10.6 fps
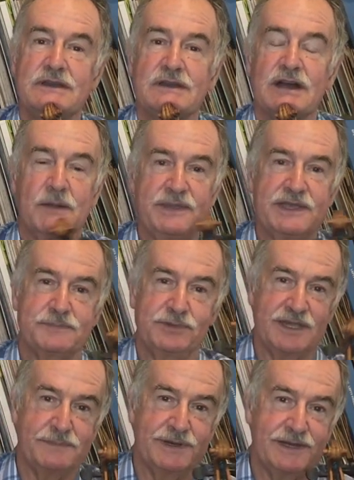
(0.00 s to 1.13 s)
albeit
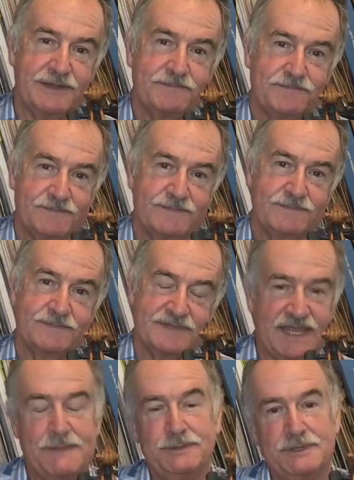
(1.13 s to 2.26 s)
played by
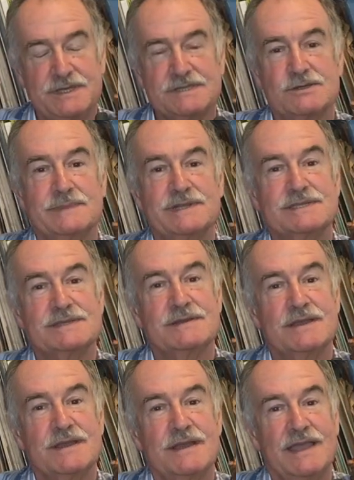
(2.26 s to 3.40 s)
sampled instruments,
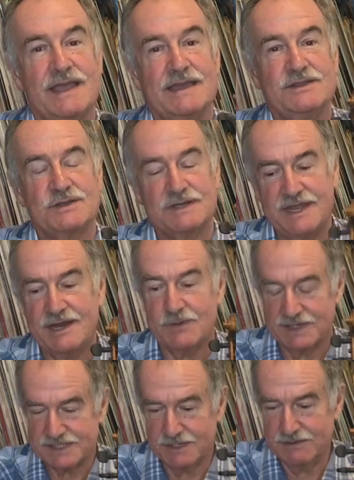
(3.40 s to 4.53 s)
and you can hear
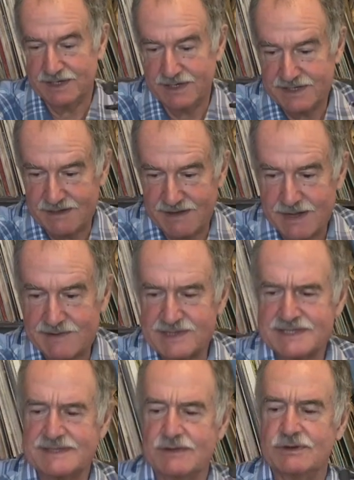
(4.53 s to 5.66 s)
what's going on here. Anyway, this
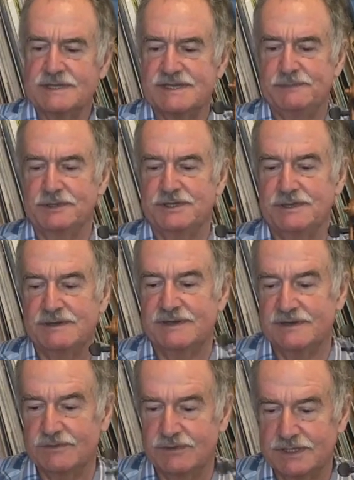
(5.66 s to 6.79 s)
is a real simple tune, and
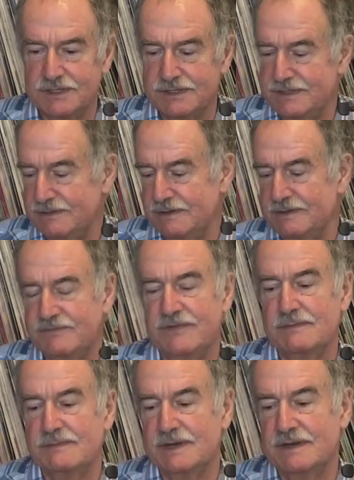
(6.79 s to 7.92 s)
real good tune
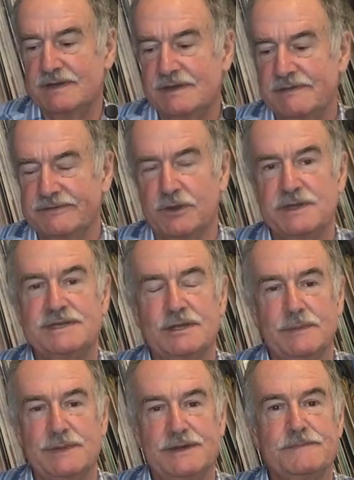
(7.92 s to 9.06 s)
from Floyd
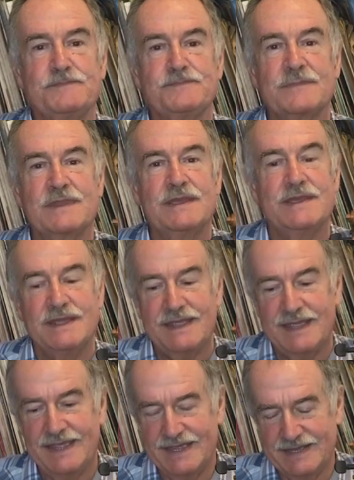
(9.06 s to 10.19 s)
Tillman.
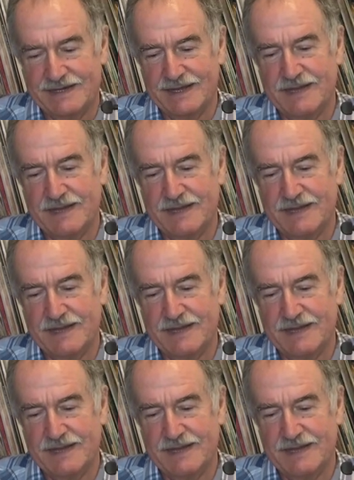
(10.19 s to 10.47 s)
And